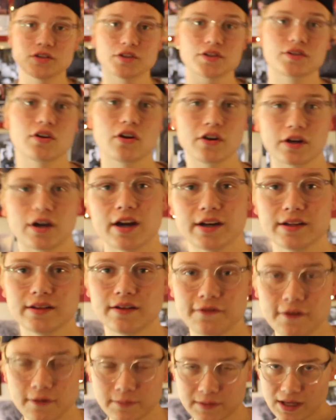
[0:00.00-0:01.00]
I'll just start cutting
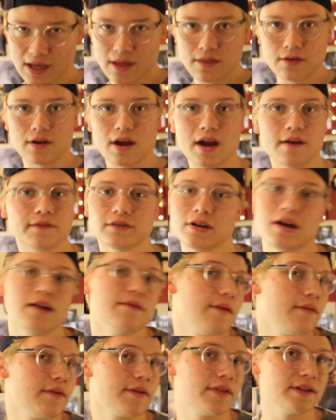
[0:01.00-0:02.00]
the film together. After I
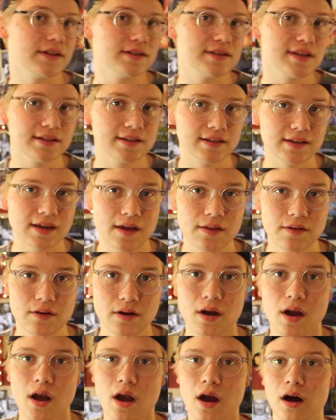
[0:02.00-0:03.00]
have everything synced
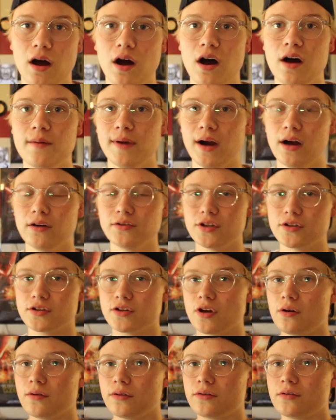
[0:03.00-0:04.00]
together, I'll just
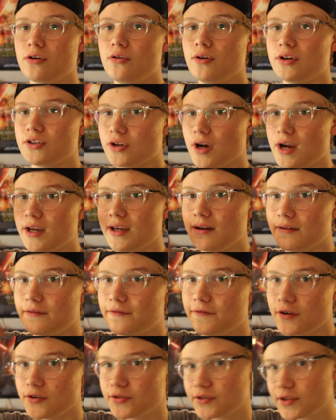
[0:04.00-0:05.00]
go through and try and get a
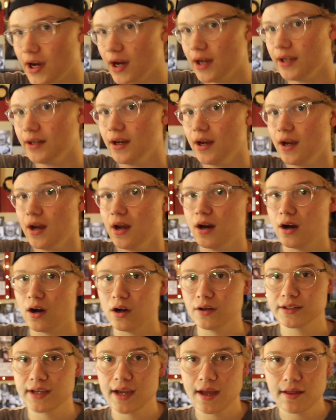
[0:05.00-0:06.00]
first cut
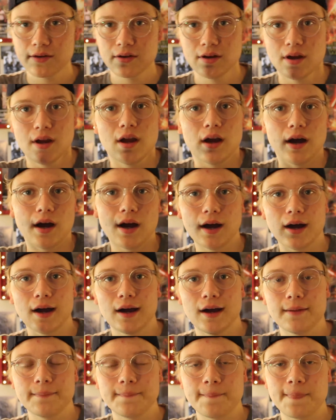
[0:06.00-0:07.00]
all together.
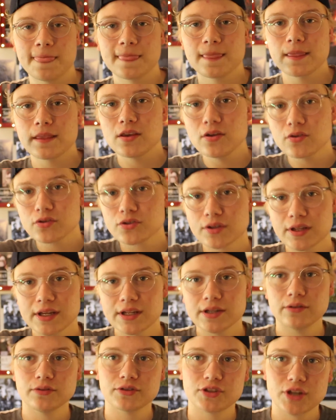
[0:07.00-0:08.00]

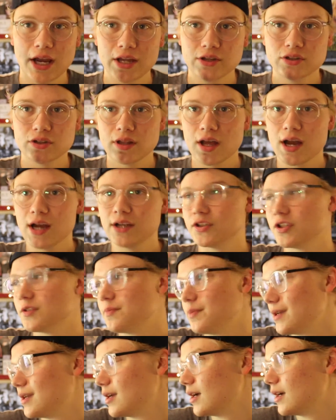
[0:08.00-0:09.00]
Usually it'll change a lot,
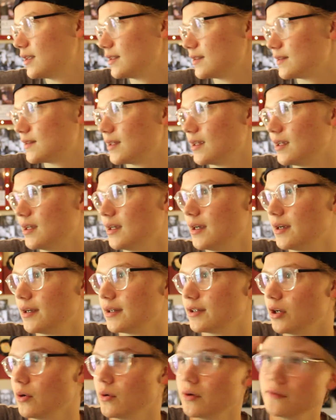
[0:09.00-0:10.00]
just because
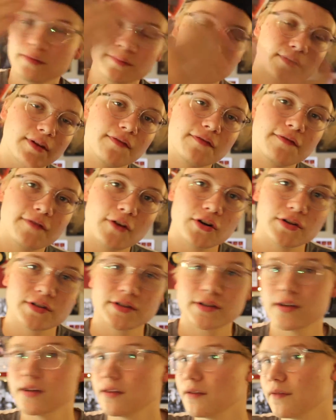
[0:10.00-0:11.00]
going from the
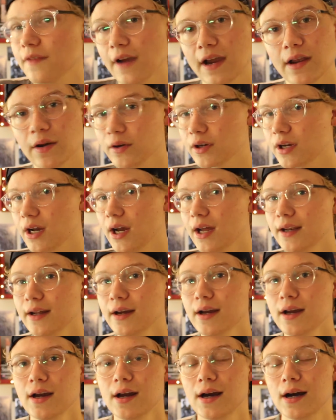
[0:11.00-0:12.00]
first to the final cut,